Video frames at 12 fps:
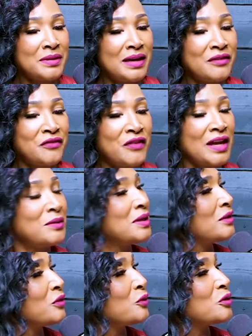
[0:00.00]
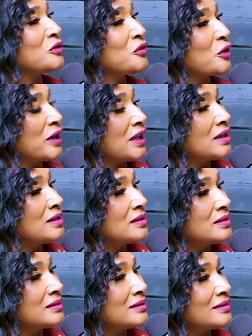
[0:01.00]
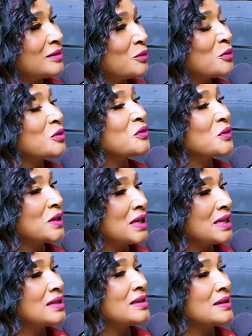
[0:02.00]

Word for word: I found out through a friend. Through a friend.